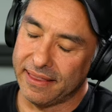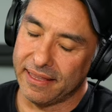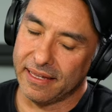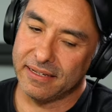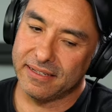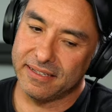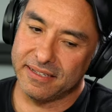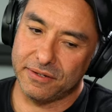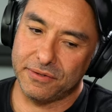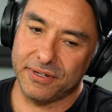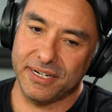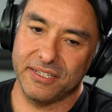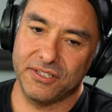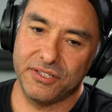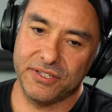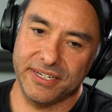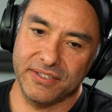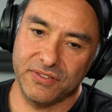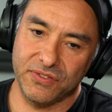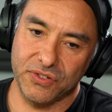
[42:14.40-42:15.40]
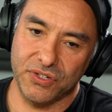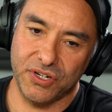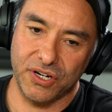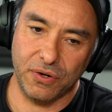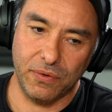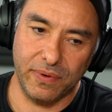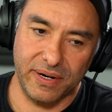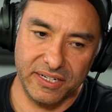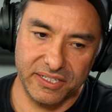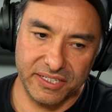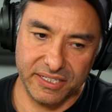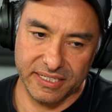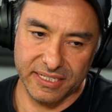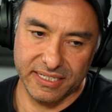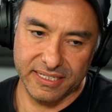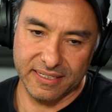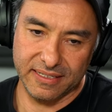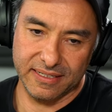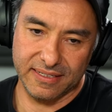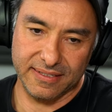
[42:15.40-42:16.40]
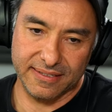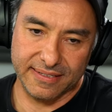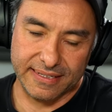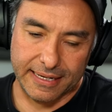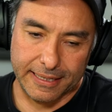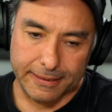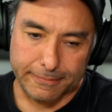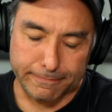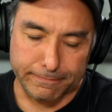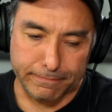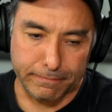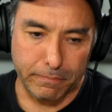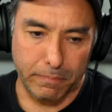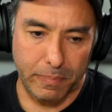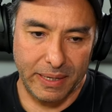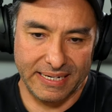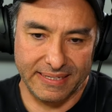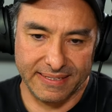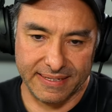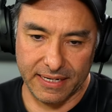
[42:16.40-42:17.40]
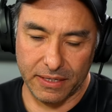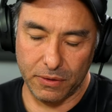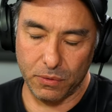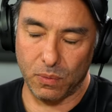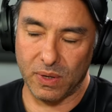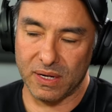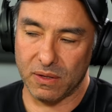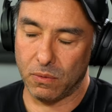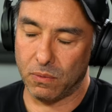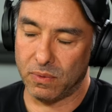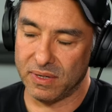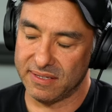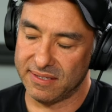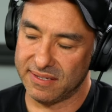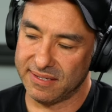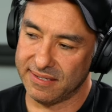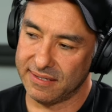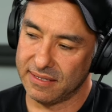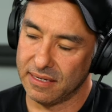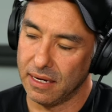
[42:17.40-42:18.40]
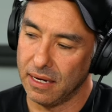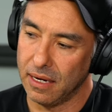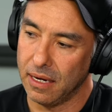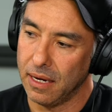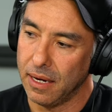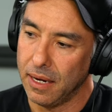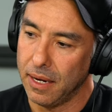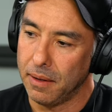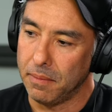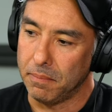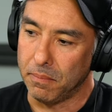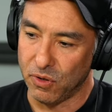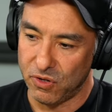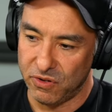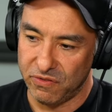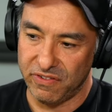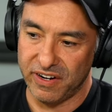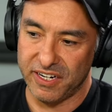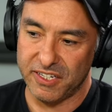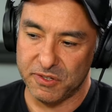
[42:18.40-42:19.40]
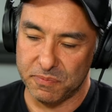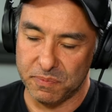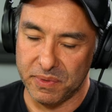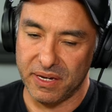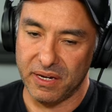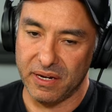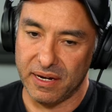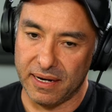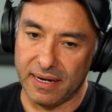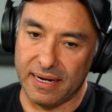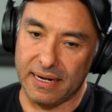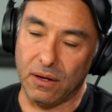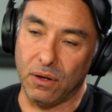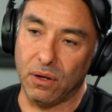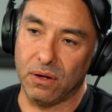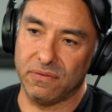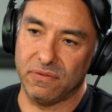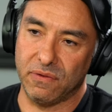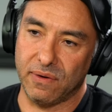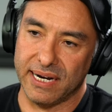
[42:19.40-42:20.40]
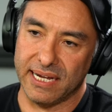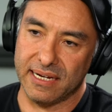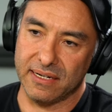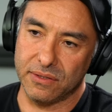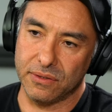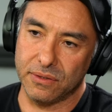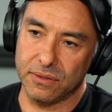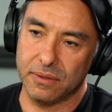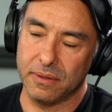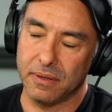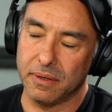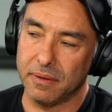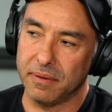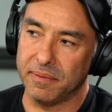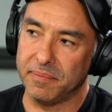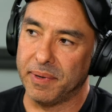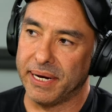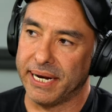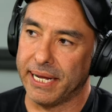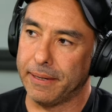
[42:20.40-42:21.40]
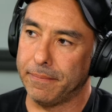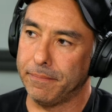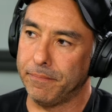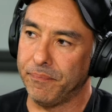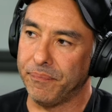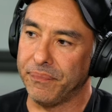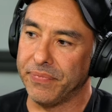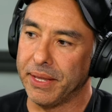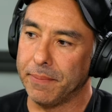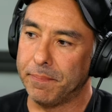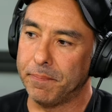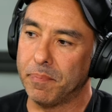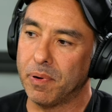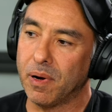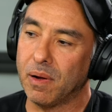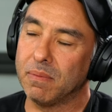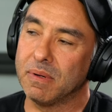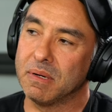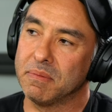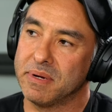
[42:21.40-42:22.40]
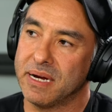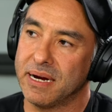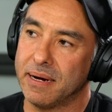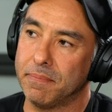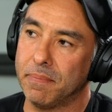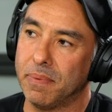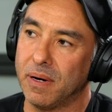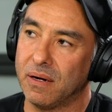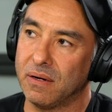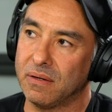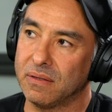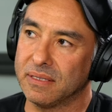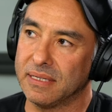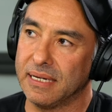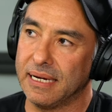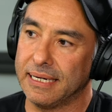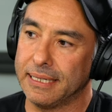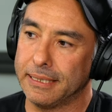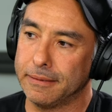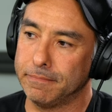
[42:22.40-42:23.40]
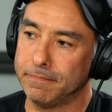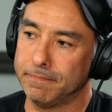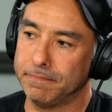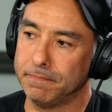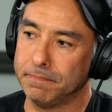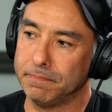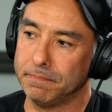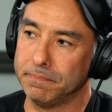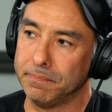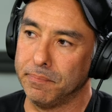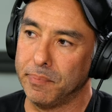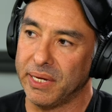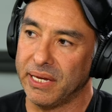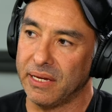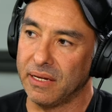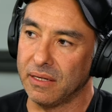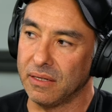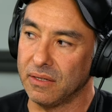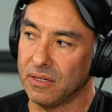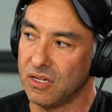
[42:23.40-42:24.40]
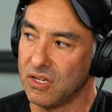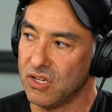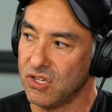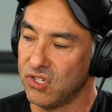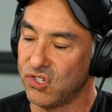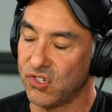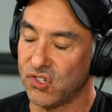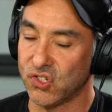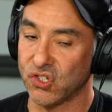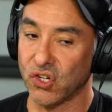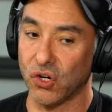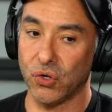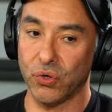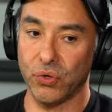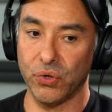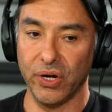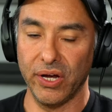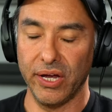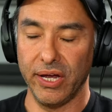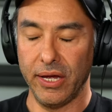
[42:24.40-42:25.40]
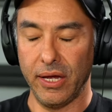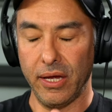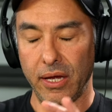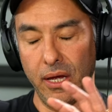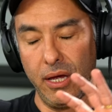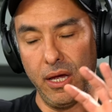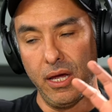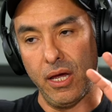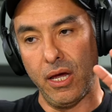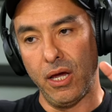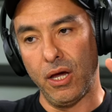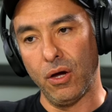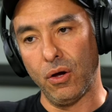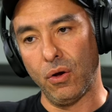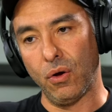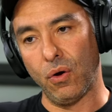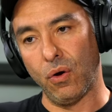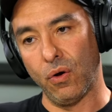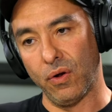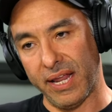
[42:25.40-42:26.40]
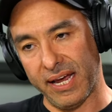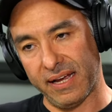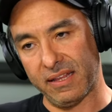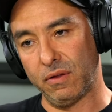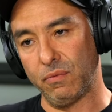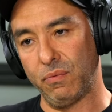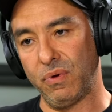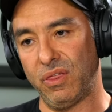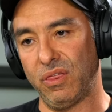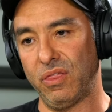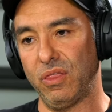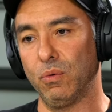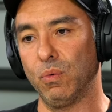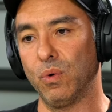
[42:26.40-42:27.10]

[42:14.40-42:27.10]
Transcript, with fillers: I think trying to answer your question is um basically what what's motivates me. I love what I do. Yes. But um the problem here about um being so connected with